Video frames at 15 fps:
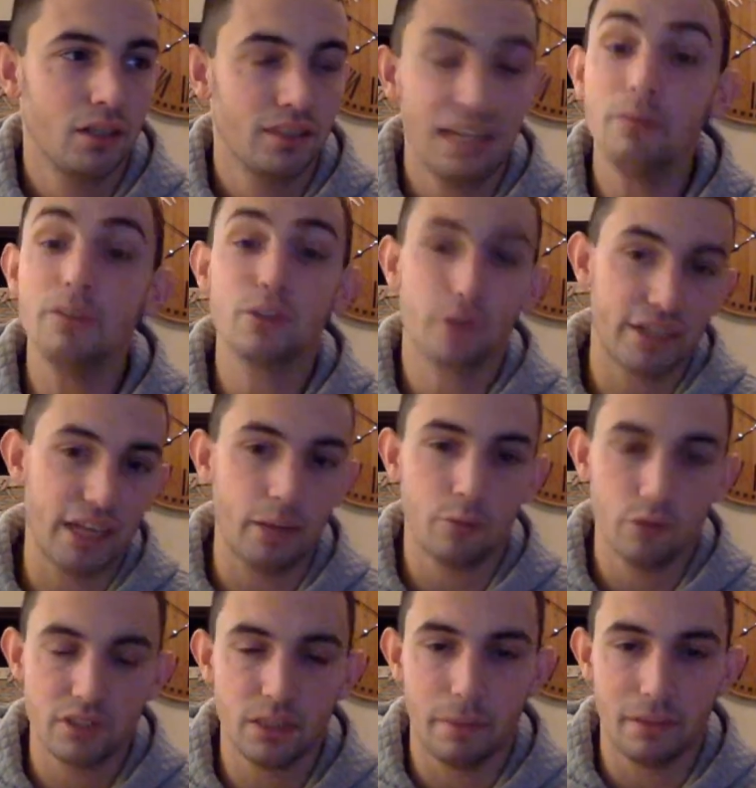That was a great game,
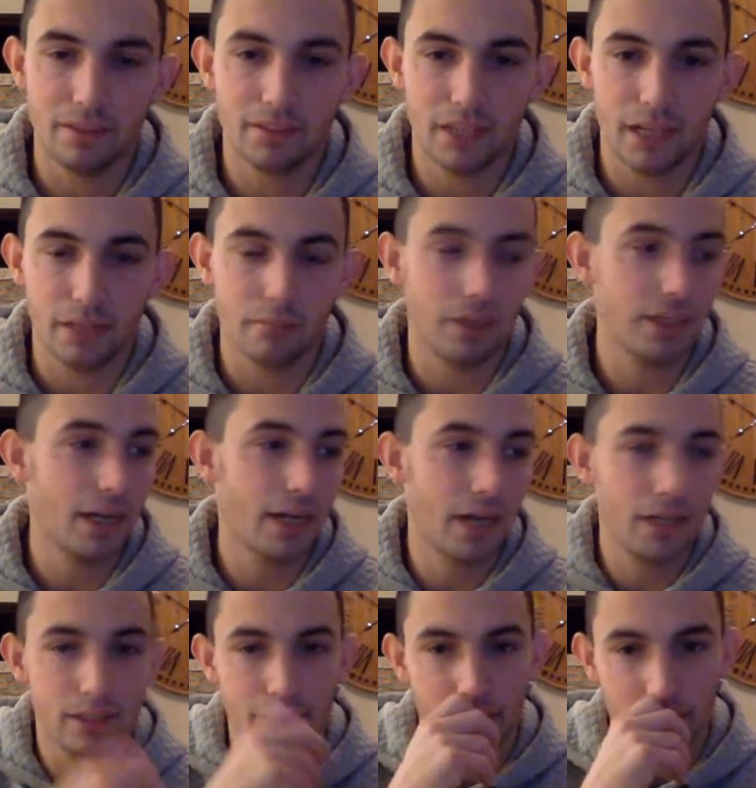USC Penn State. My dad
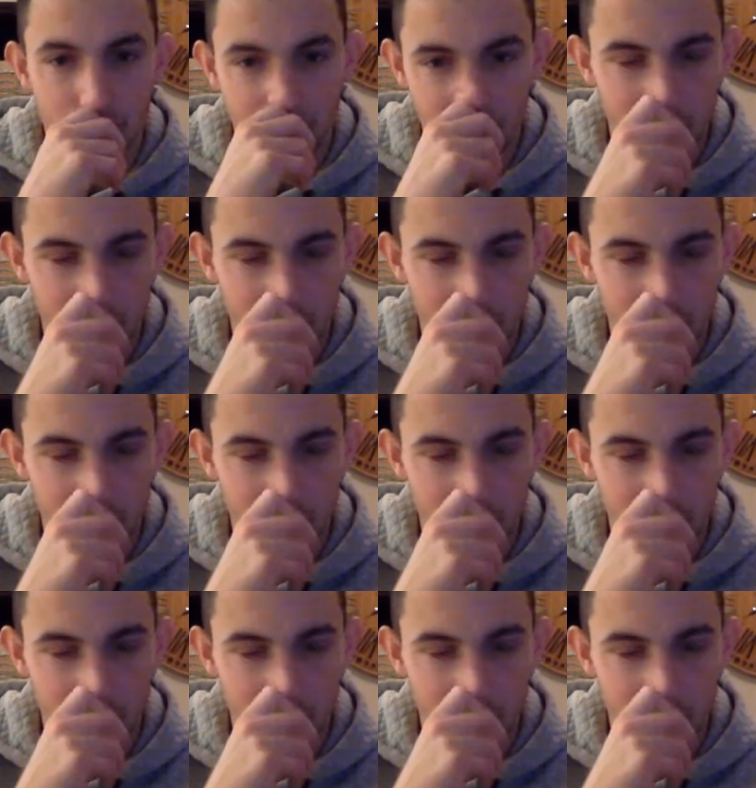hated that.